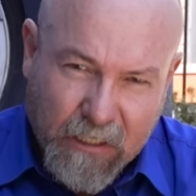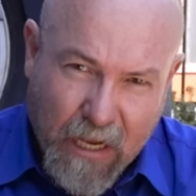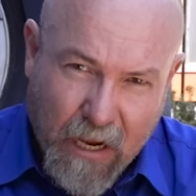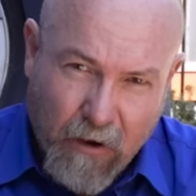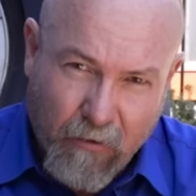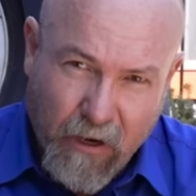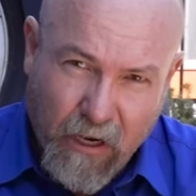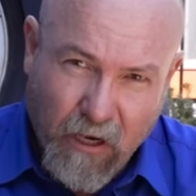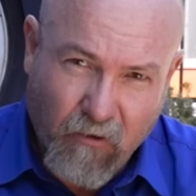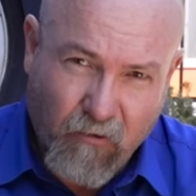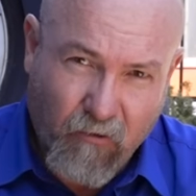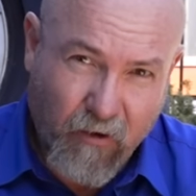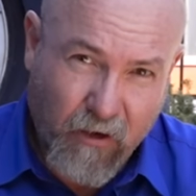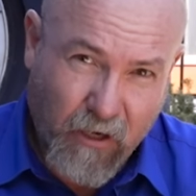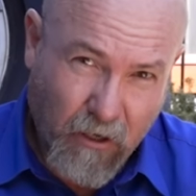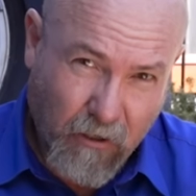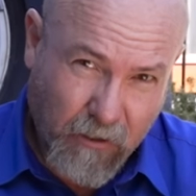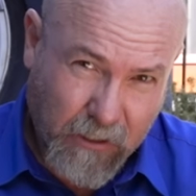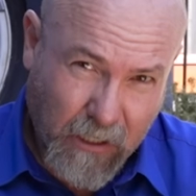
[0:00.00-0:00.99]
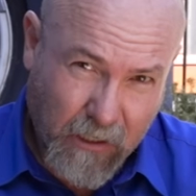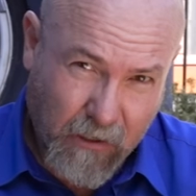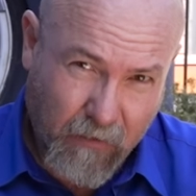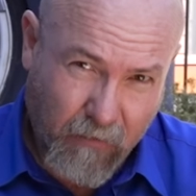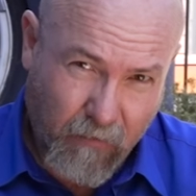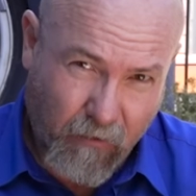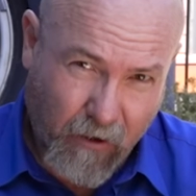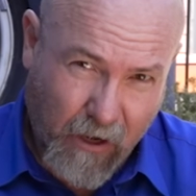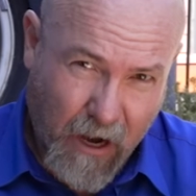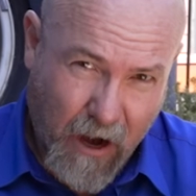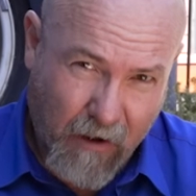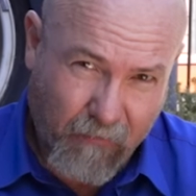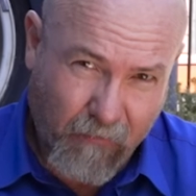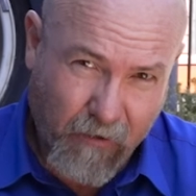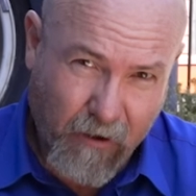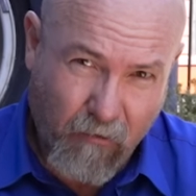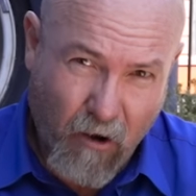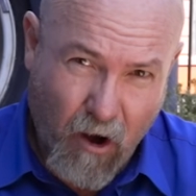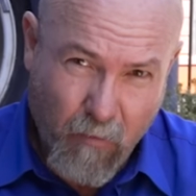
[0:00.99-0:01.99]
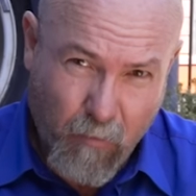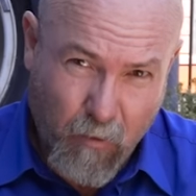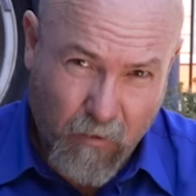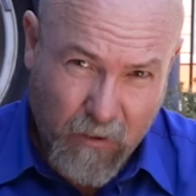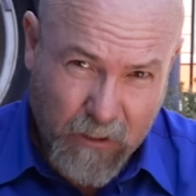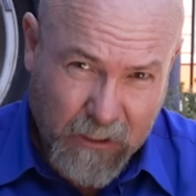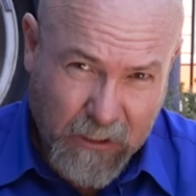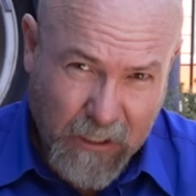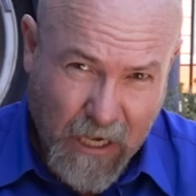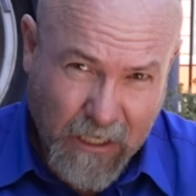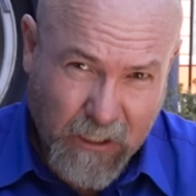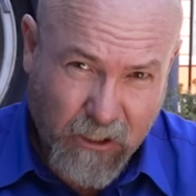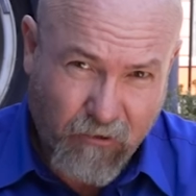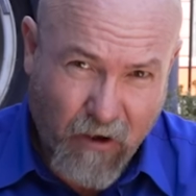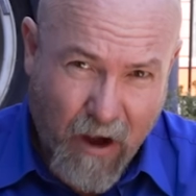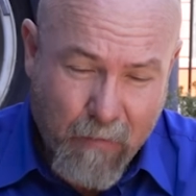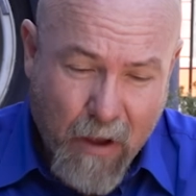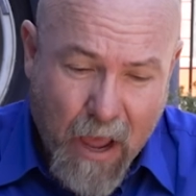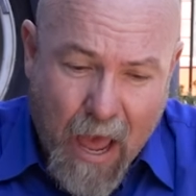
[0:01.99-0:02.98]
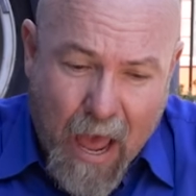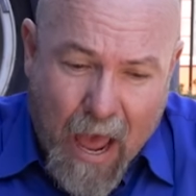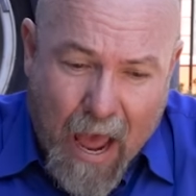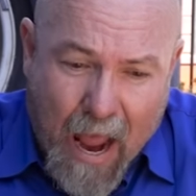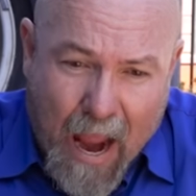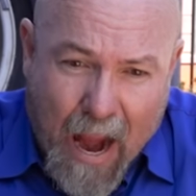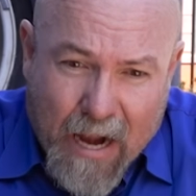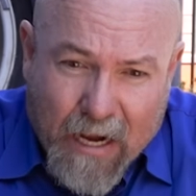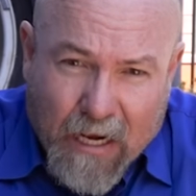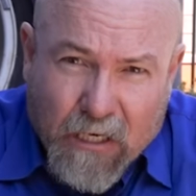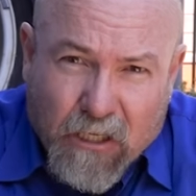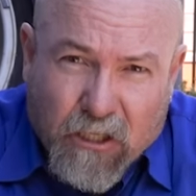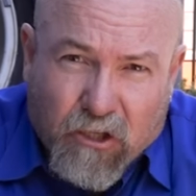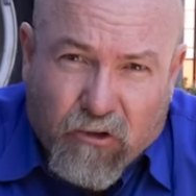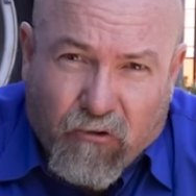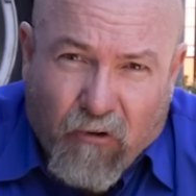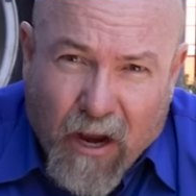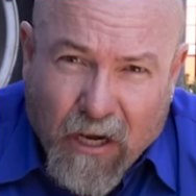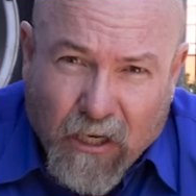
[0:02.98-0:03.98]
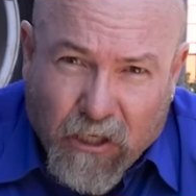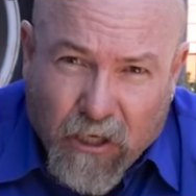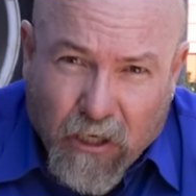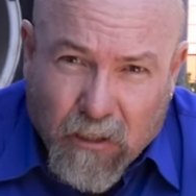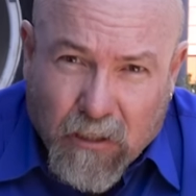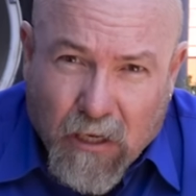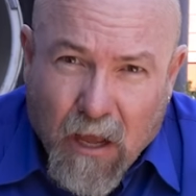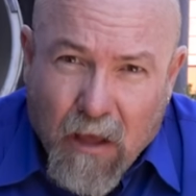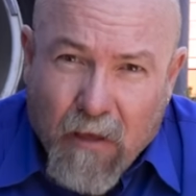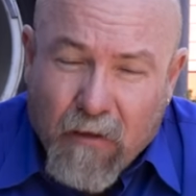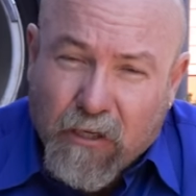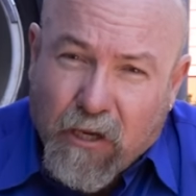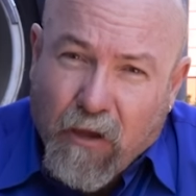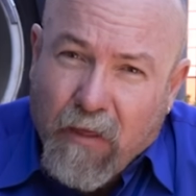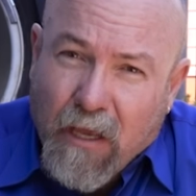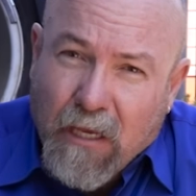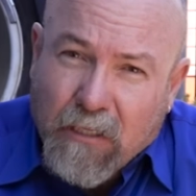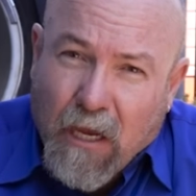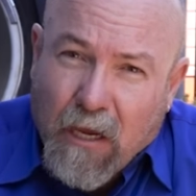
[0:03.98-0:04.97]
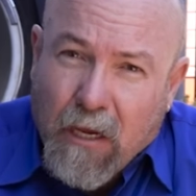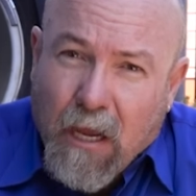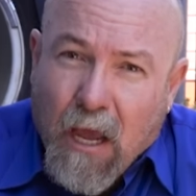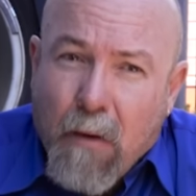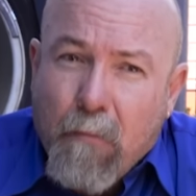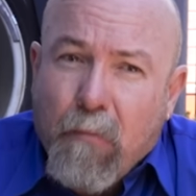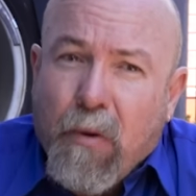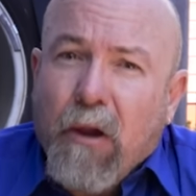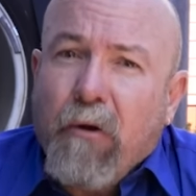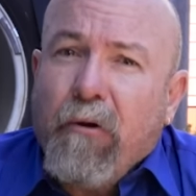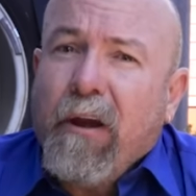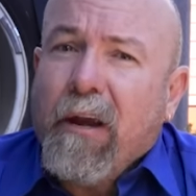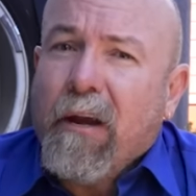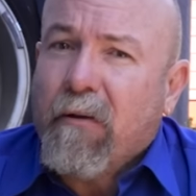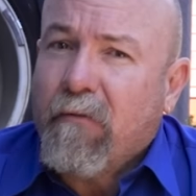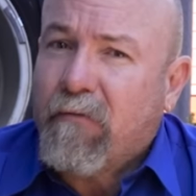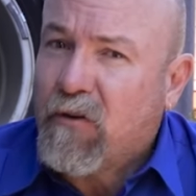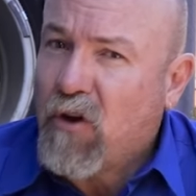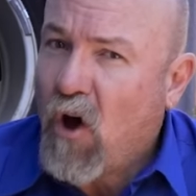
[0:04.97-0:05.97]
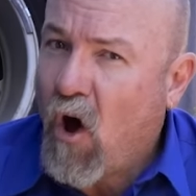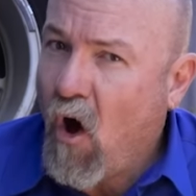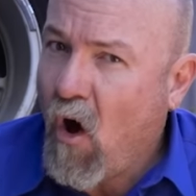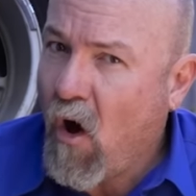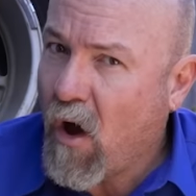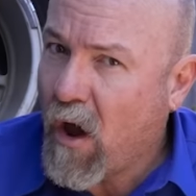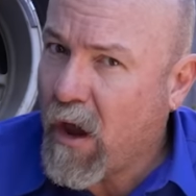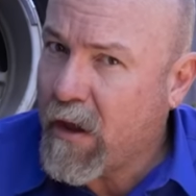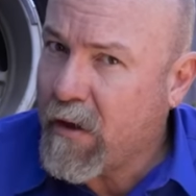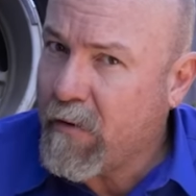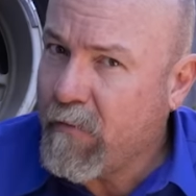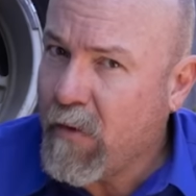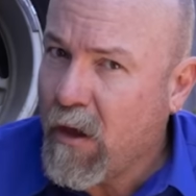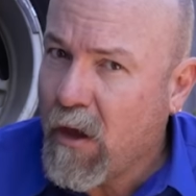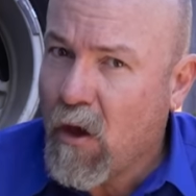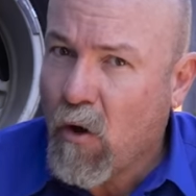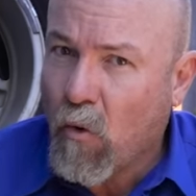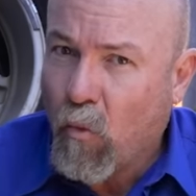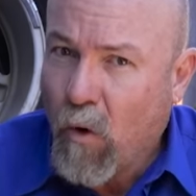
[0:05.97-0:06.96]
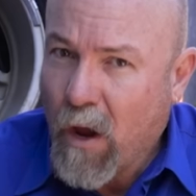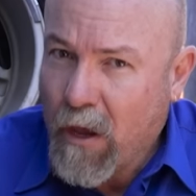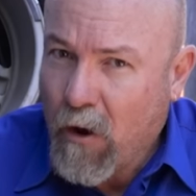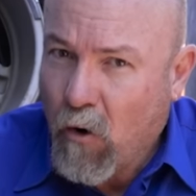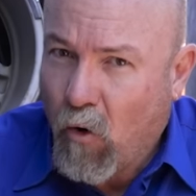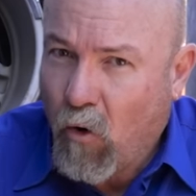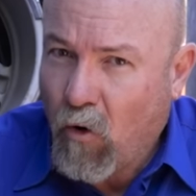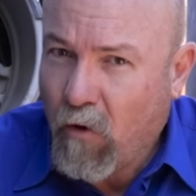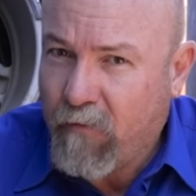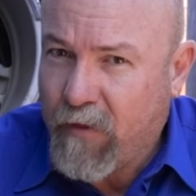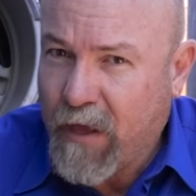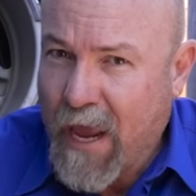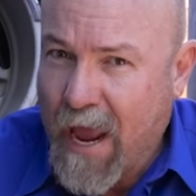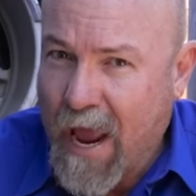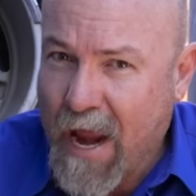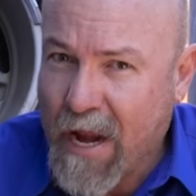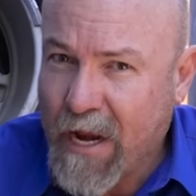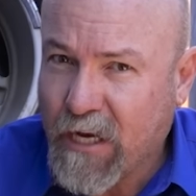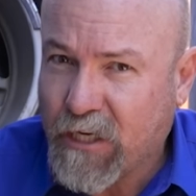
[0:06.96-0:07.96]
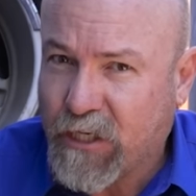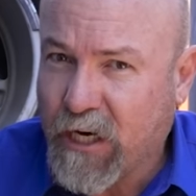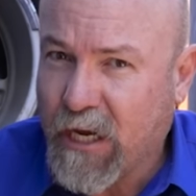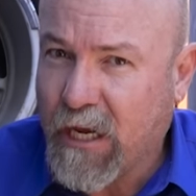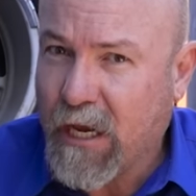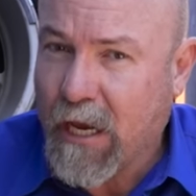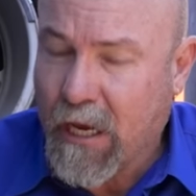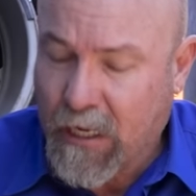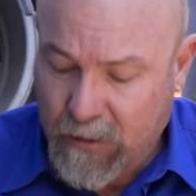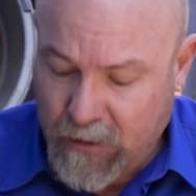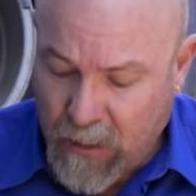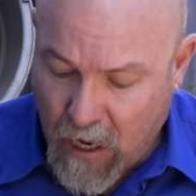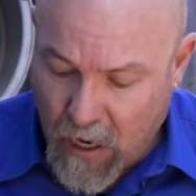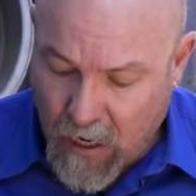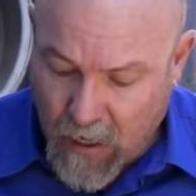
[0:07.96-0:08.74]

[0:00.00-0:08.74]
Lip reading: now introduced into the recovery rope or the snatch strap, and it stretches. So there's a period of time where all of the energy is